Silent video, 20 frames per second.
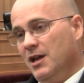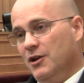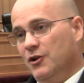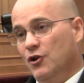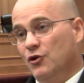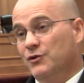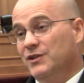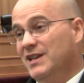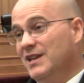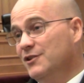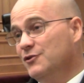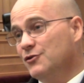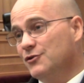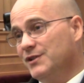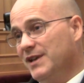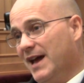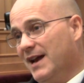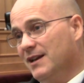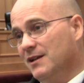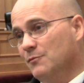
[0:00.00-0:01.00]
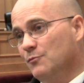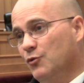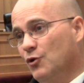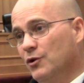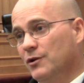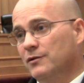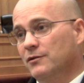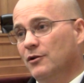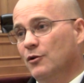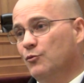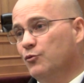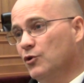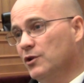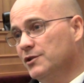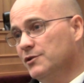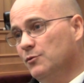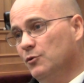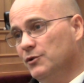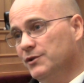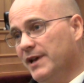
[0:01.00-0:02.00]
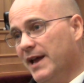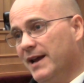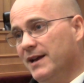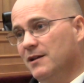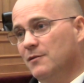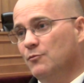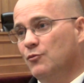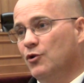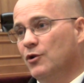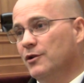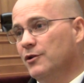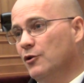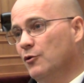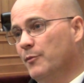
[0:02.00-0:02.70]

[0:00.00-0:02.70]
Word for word: No teachers had input, no principals had input,